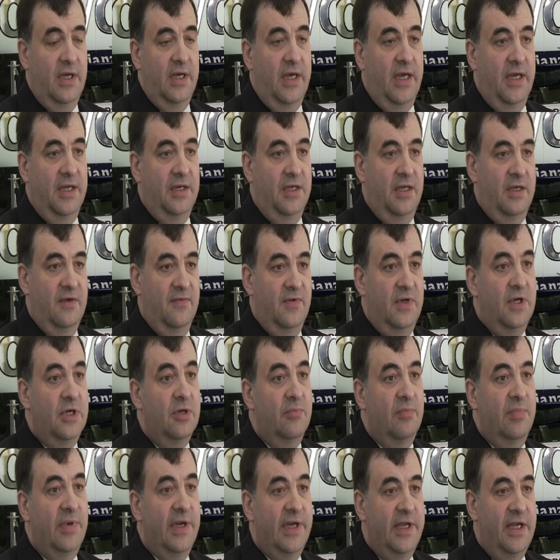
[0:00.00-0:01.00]
and give
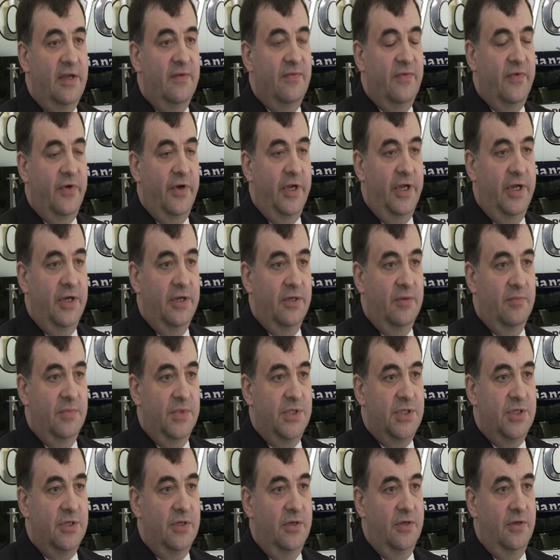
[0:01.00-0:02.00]
complete freedom
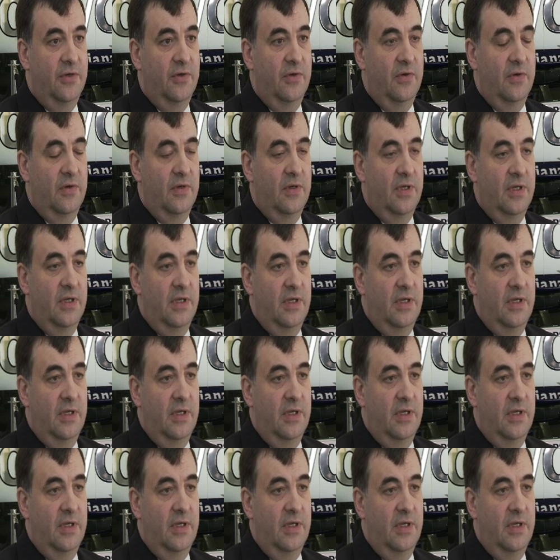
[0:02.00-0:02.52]
to